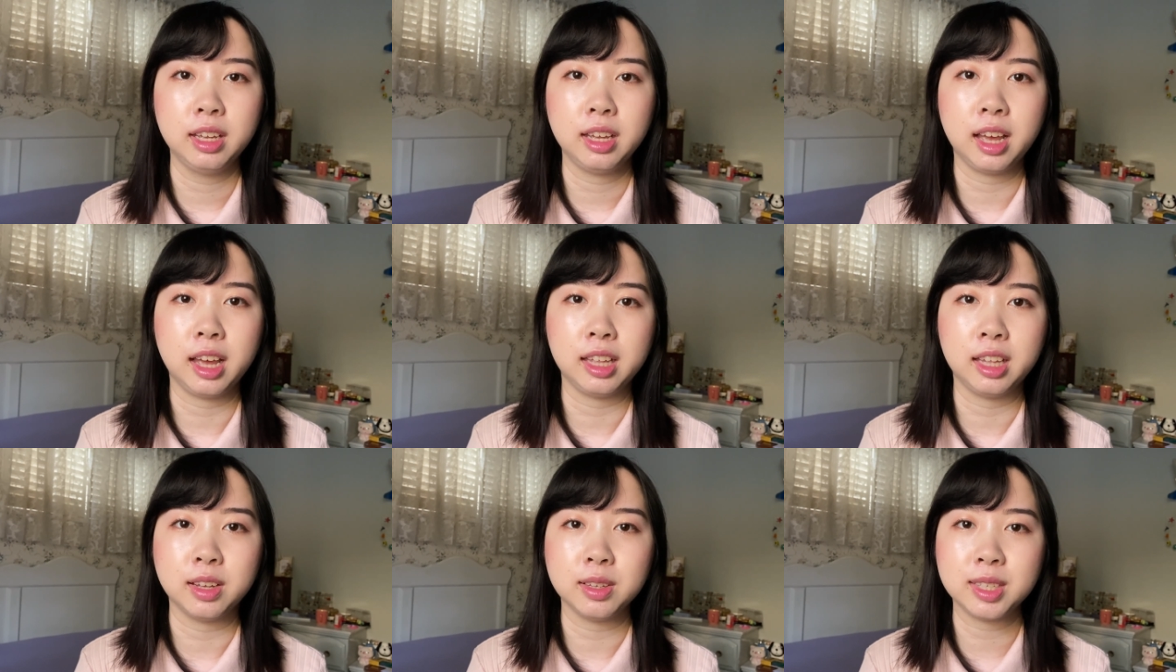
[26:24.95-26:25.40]

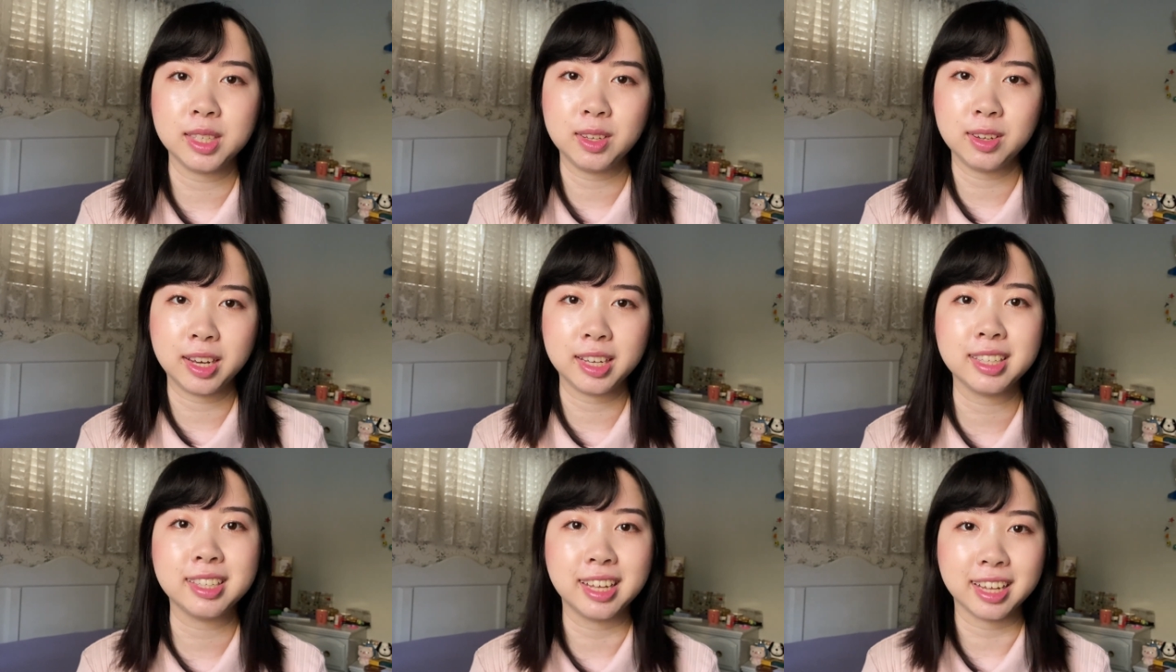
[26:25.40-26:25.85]
And I'll see you
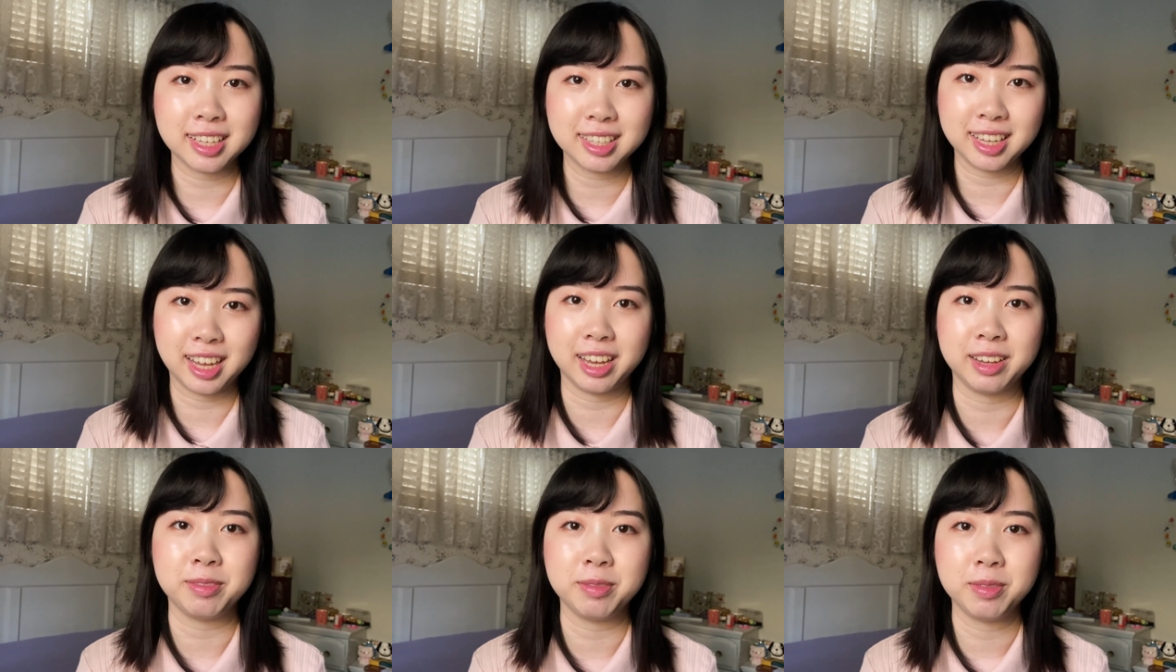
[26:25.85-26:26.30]
guys next
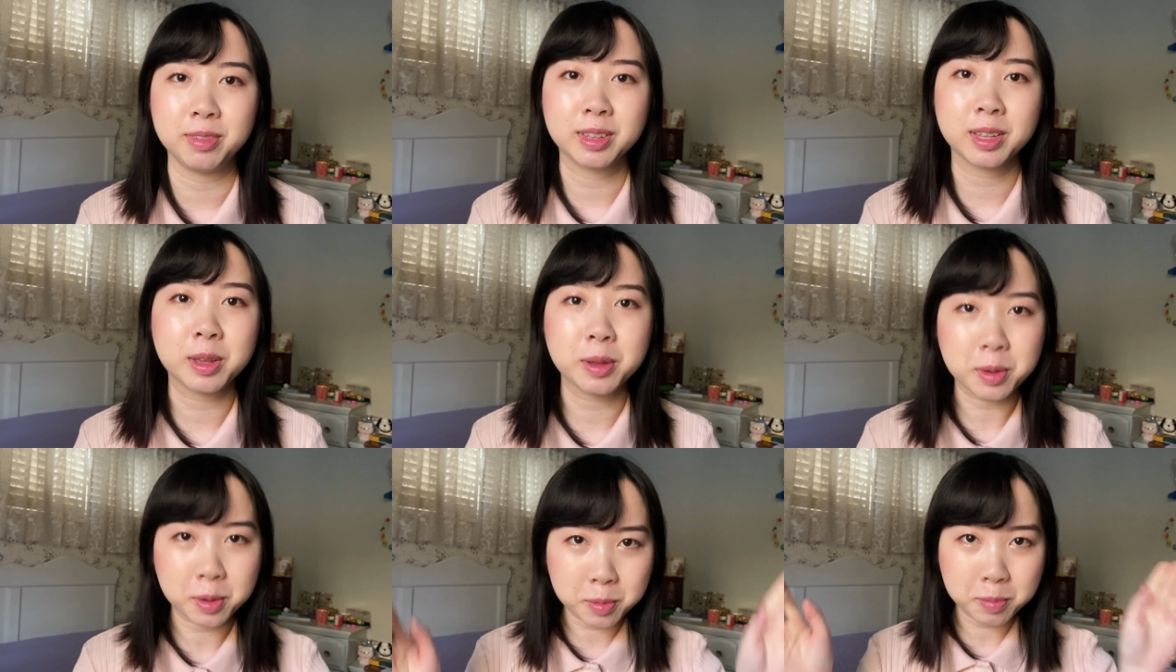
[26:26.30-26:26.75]
time.
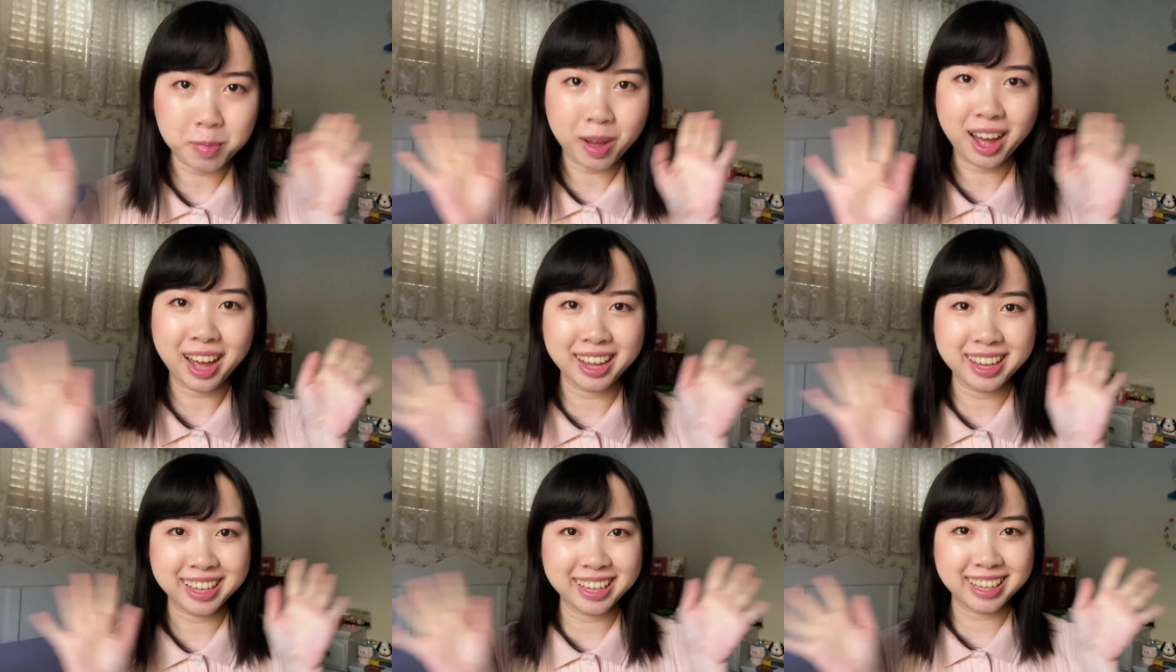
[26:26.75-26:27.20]

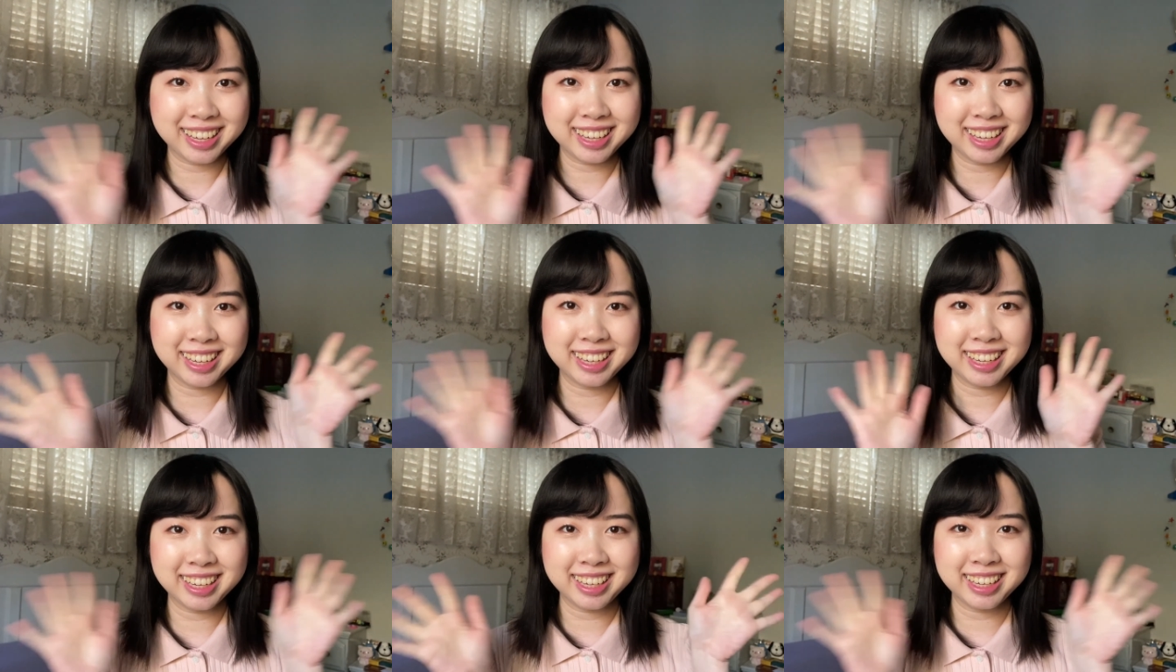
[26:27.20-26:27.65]

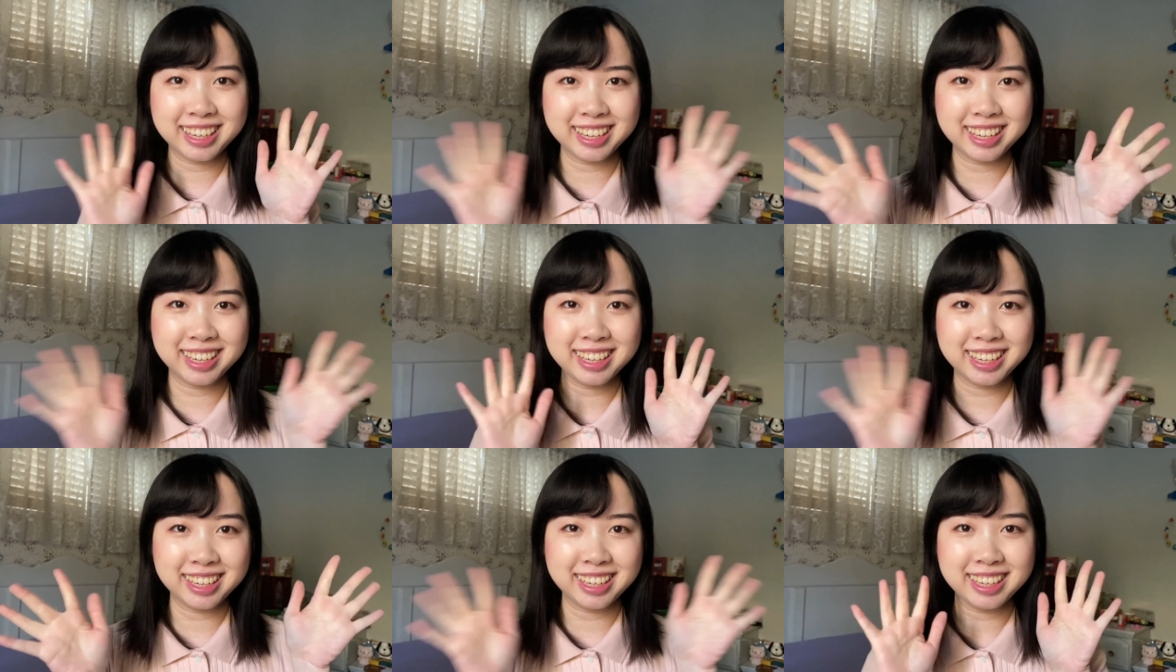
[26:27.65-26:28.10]

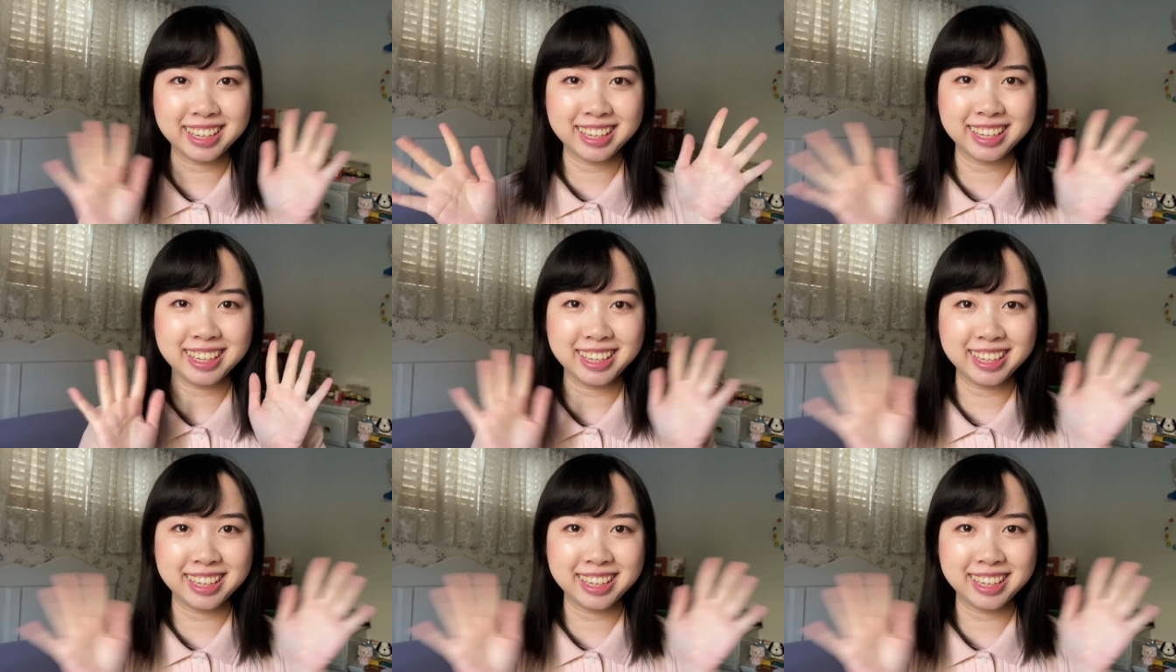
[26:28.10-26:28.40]
Bye!